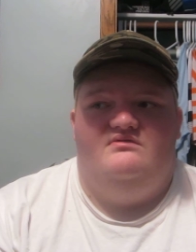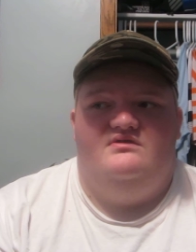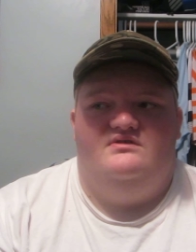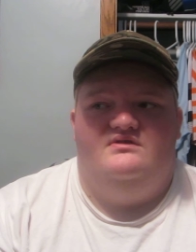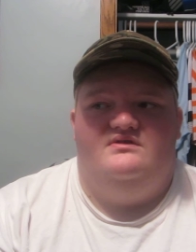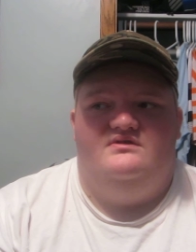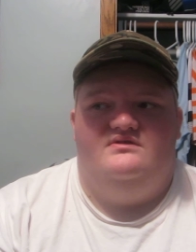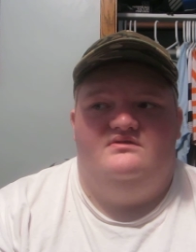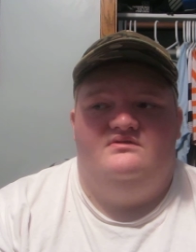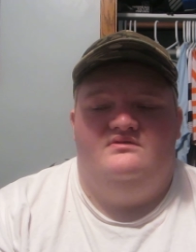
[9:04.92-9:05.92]
on
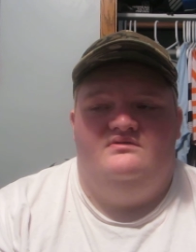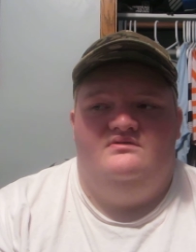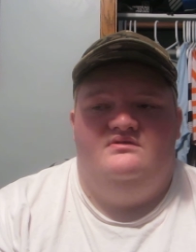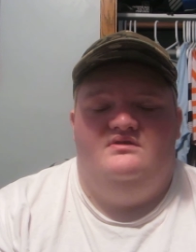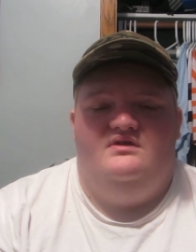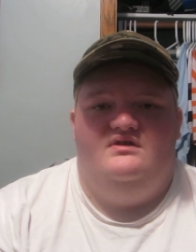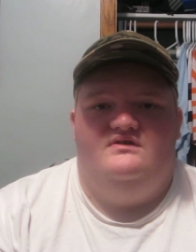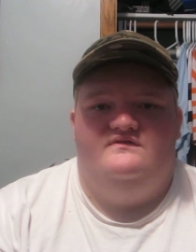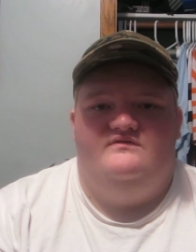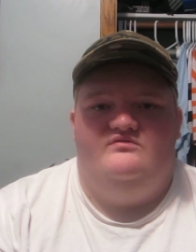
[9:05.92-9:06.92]
on
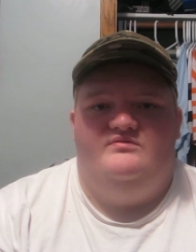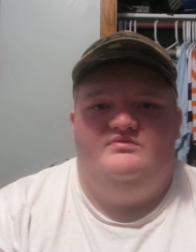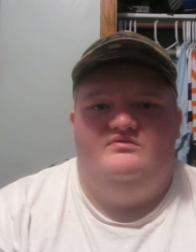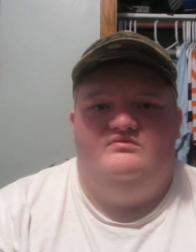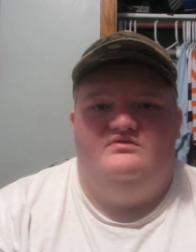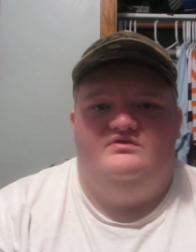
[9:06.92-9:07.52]
on sweeping when